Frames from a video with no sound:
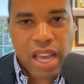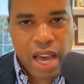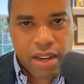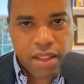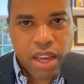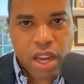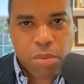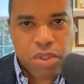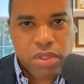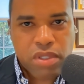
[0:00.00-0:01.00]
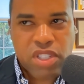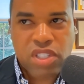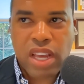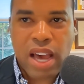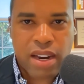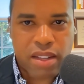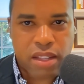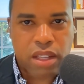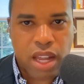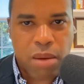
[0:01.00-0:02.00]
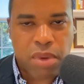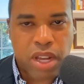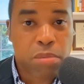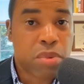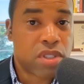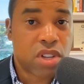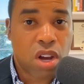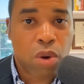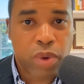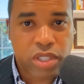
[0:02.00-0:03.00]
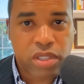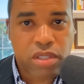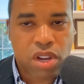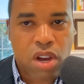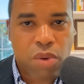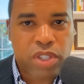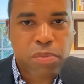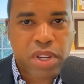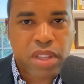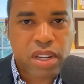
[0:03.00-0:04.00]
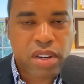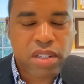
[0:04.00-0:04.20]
out of the camera, to stay out of the limelight, but to always be there.